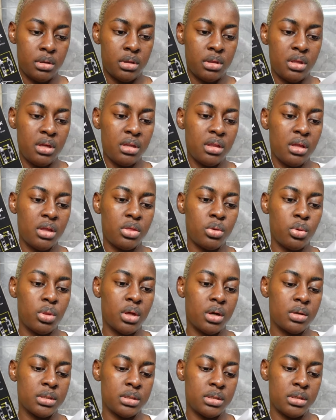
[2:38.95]
think me
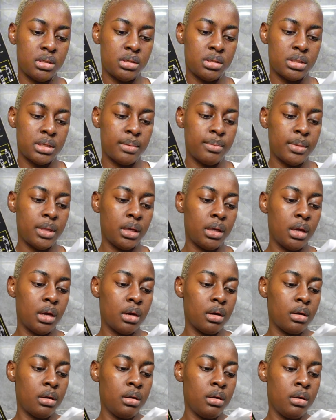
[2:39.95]
2000 and something,
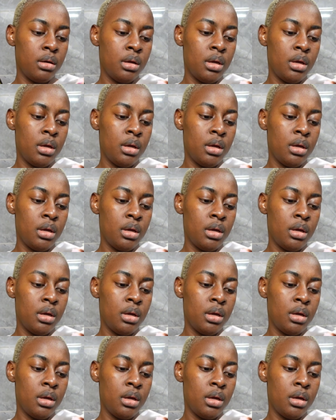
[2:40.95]
yeah.